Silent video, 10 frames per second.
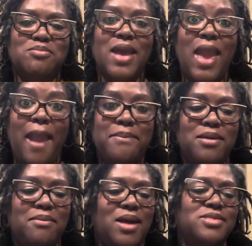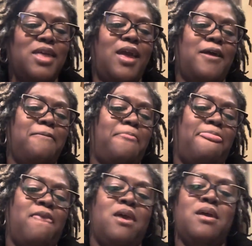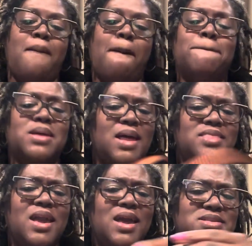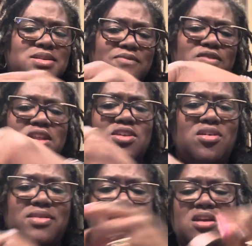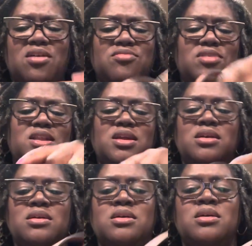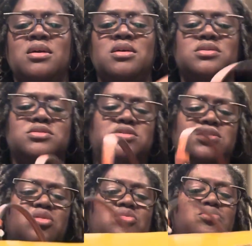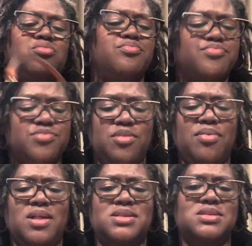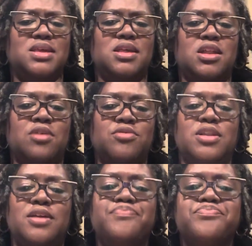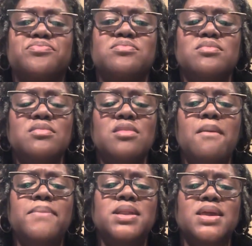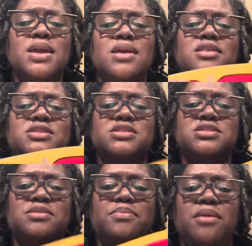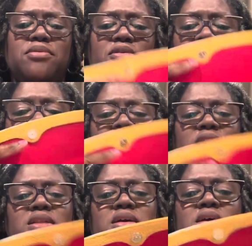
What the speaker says: happy about that. But I think I did a video on that already. So you've probably seen that already. But again, this is the Pebble Grain